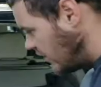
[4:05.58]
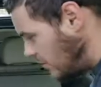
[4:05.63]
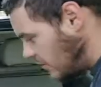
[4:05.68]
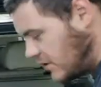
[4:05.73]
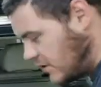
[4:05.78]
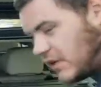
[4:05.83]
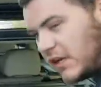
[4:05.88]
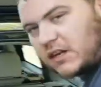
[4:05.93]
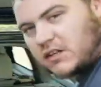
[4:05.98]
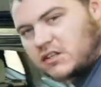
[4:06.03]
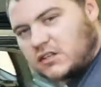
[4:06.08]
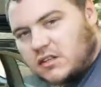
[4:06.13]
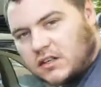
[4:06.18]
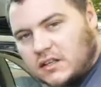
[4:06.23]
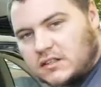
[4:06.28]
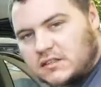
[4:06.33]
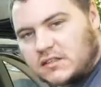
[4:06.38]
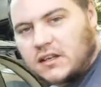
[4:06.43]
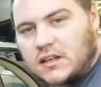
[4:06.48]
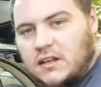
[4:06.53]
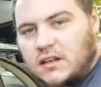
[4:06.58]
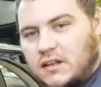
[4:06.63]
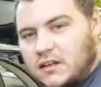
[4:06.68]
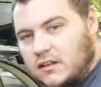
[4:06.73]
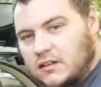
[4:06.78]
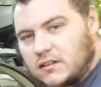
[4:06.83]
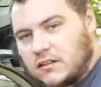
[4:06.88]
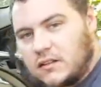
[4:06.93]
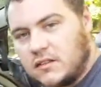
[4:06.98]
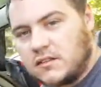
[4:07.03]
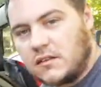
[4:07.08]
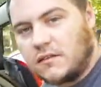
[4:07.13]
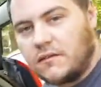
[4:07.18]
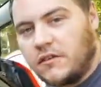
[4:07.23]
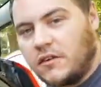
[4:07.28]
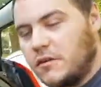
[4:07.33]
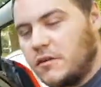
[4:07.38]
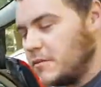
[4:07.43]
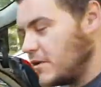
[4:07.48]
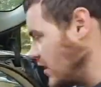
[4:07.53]
of protection. That's a
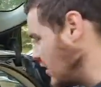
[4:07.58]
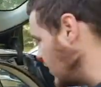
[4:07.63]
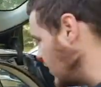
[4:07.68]
freebie I